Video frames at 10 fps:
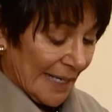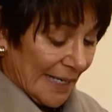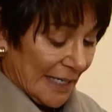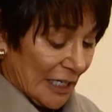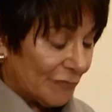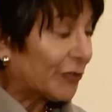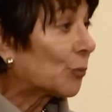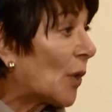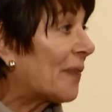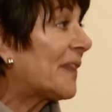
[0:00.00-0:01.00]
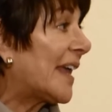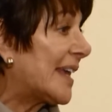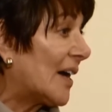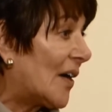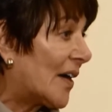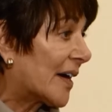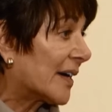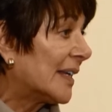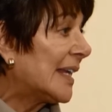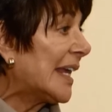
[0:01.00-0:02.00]
for what they
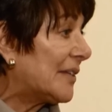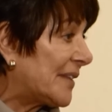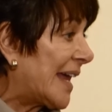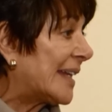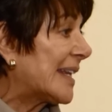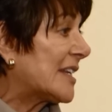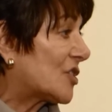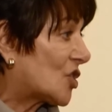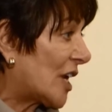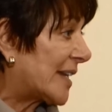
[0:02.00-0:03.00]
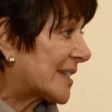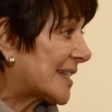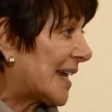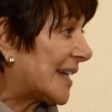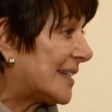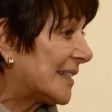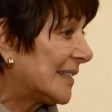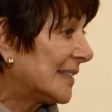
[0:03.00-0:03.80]
are, and that is genocide.